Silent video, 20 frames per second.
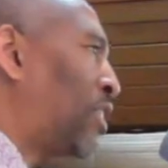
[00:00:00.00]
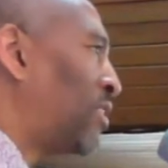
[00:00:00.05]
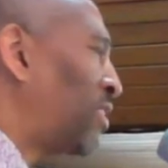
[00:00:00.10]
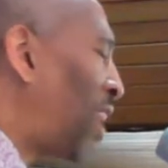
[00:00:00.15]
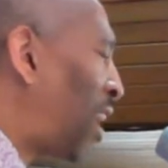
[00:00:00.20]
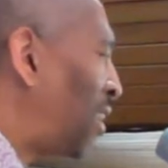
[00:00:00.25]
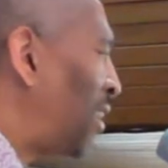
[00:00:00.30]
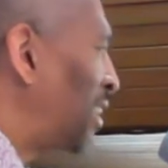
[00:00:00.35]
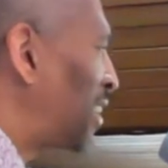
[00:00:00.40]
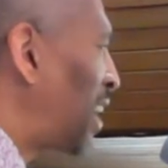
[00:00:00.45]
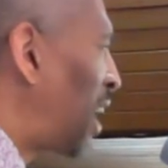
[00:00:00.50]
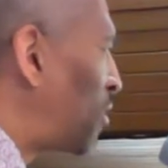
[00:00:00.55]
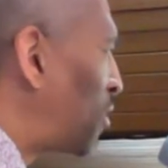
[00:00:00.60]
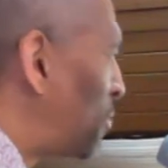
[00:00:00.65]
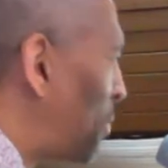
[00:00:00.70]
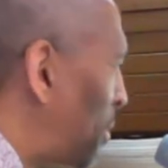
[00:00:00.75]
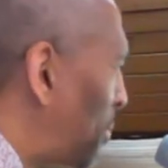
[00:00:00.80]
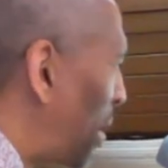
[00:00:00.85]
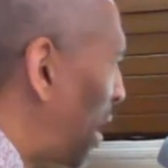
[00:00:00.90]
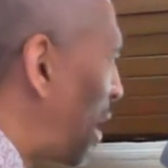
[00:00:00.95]
You, all y'all
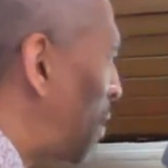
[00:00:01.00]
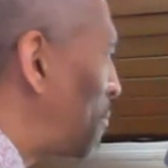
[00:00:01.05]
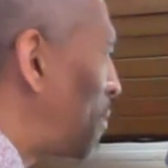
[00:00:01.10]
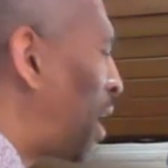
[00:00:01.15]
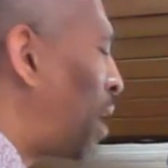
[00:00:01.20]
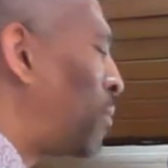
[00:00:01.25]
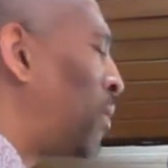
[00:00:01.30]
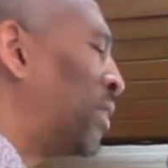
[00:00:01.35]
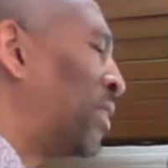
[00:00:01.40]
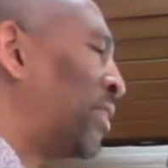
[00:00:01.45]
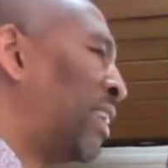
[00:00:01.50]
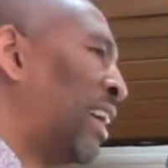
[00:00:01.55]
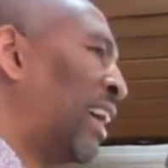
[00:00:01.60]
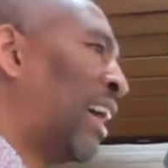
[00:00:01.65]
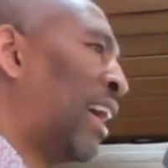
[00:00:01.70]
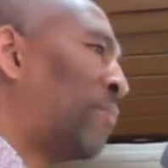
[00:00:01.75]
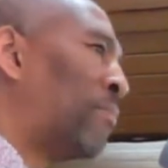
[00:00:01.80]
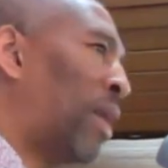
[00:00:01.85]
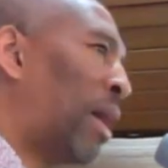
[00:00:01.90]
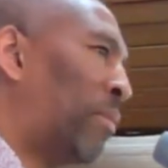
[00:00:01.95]
remember how mama,
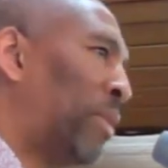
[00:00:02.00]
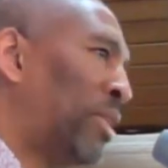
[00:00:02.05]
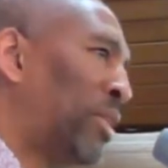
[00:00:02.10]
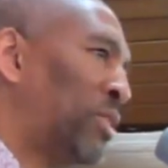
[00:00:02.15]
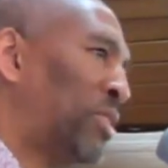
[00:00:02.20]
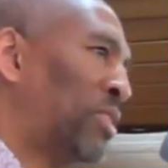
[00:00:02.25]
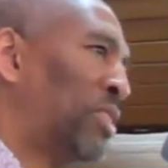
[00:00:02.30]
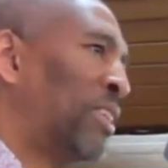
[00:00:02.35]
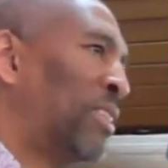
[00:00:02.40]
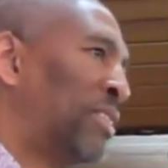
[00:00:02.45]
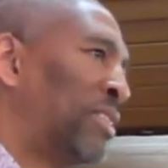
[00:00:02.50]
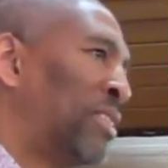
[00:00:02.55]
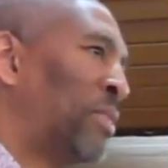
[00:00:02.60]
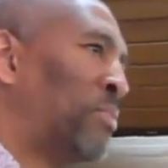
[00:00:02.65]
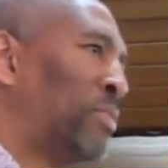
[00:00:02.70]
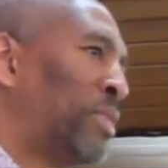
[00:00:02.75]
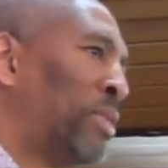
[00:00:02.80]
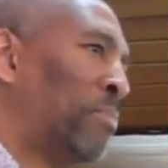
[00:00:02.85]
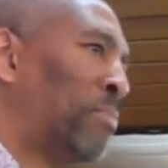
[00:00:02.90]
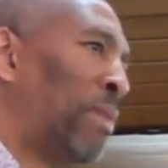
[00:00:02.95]
how mama used to,
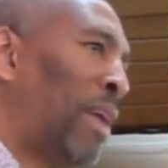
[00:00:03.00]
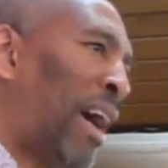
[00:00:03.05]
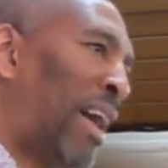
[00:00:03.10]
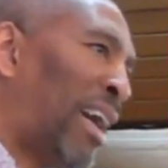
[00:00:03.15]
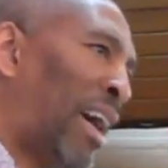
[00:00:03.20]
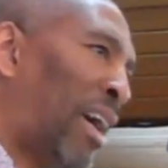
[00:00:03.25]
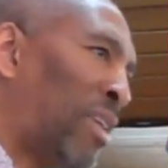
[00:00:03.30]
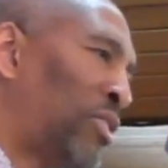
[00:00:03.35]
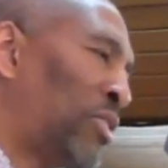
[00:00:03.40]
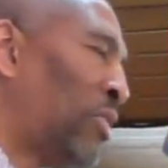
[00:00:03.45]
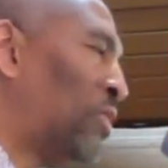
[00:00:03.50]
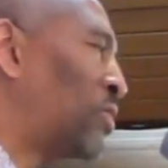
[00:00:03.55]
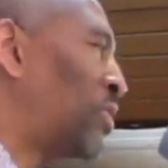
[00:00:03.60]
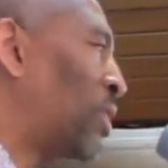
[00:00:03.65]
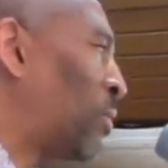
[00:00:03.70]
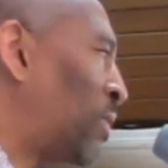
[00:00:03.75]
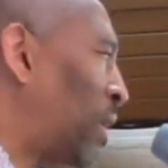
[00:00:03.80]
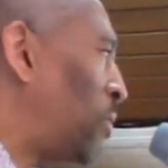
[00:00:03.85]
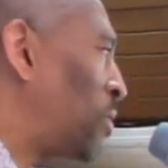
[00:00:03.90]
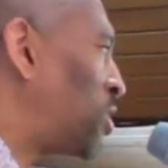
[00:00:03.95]
to, to blot out your
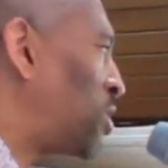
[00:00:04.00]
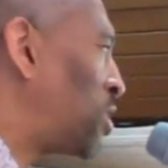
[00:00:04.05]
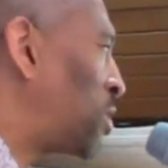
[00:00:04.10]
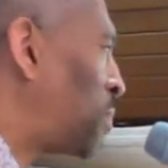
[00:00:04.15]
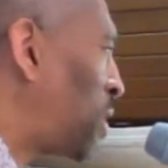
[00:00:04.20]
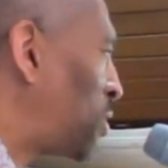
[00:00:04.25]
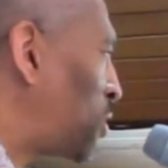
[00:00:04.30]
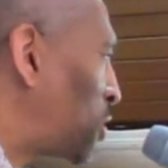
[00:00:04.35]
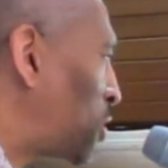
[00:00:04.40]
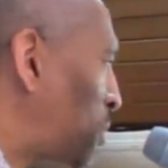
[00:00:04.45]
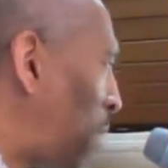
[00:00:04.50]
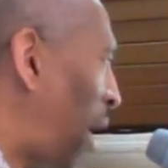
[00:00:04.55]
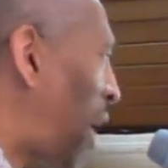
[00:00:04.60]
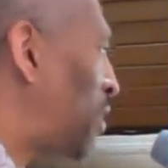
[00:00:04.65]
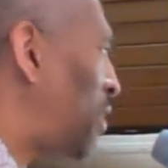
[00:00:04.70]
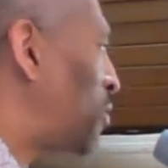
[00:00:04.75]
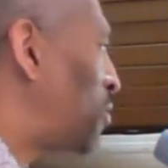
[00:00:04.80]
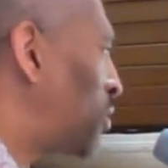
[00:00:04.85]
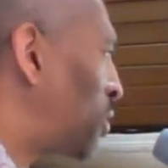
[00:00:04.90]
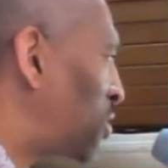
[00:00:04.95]
shirt when there was a special
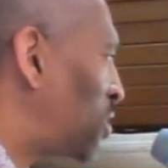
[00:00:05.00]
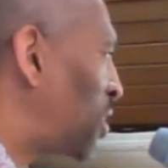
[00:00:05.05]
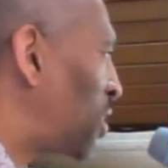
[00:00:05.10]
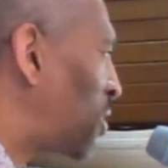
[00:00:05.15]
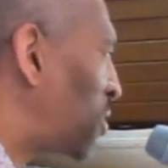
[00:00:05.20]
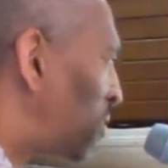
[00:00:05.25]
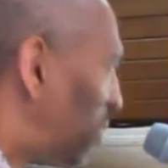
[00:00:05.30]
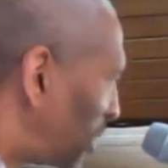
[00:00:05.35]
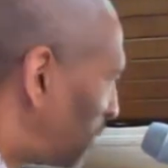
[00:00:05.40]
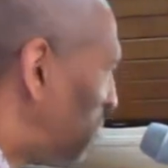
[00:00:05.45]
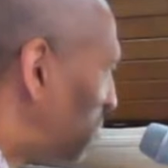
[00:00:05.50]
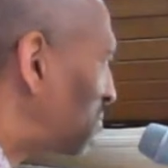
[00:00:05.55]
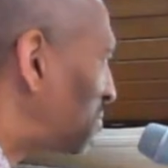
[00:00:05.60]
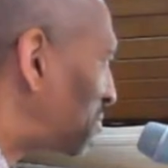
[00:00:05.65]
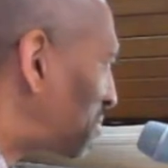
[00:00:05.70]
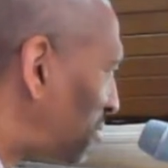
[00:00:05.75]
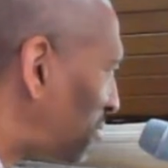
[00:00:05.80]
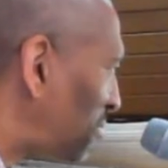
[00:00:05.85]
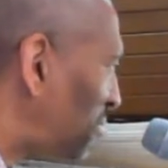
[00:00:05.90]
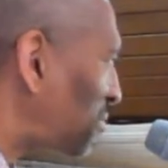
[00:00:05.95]
spot on your shirt.
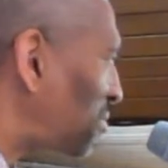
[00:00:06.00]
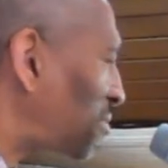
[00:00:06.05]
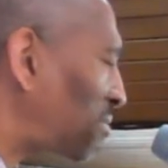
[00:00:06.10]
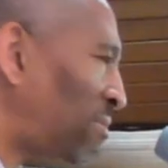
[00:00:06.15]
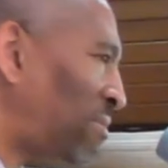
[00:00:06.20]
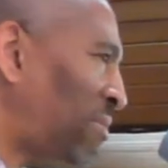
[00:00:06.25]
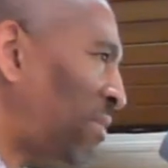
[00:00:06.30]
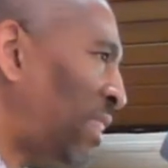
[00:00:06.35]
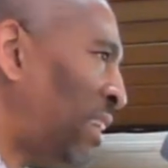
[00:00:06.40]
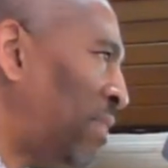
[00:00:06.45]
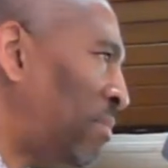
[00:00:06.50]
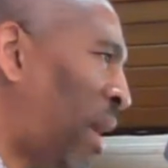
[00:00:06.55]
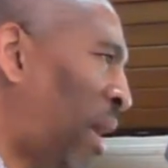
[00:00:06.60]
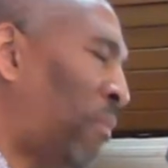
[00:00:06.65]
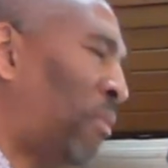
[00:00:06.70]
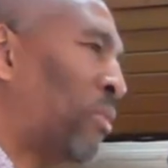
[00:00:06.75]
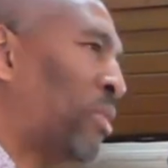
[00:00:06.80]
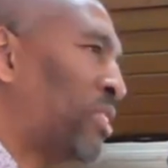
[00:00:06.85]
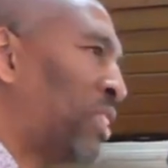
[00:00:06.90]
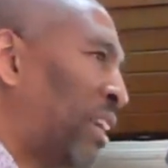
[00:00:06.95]

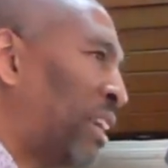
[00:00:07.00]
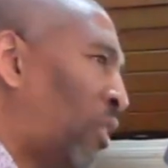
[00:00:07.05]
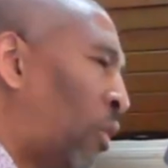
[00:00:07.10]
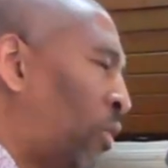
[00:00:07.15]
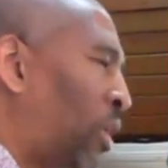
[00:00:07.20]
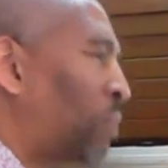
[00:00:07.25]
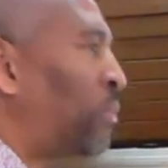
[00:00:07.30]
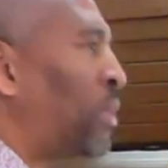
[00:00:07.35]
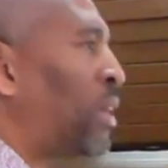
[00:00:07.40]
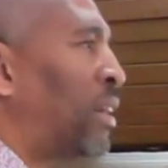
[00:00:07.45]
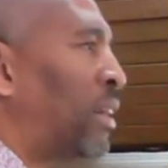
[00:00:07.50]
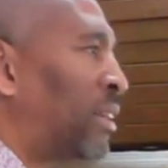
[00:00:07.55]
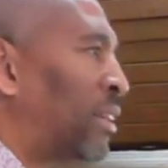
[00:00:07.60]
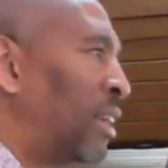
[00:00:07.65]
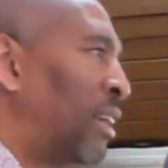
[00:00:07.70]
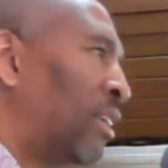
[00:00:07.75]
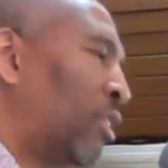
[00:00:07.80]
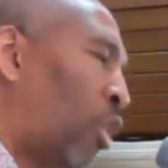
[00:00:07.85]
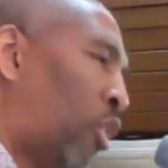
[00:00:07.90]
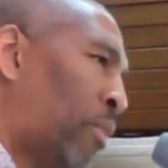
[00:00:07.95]
Mama would say, "Go get me
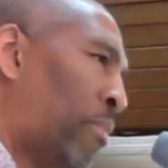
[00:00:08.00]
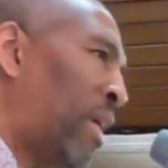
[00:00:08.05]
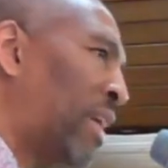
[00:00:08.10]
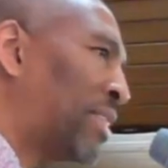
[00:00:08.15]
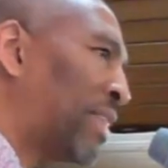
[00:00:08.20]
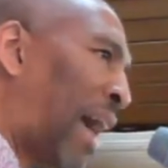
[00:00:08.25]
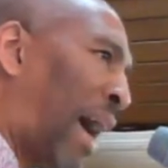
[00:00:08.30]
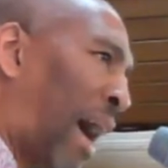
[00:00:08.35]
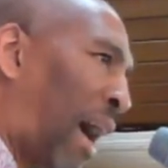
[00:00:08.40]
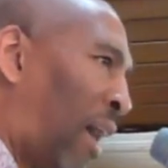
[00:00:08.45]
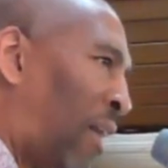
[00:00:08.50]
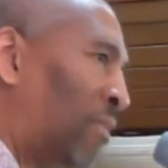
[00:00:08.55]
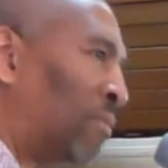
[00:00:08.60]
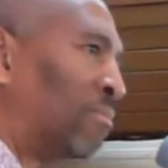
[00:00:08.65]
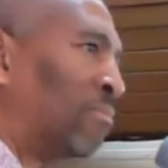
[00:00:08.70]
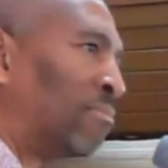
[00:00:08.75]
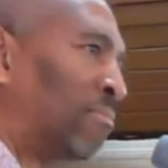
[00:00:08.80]
a go get me a towel."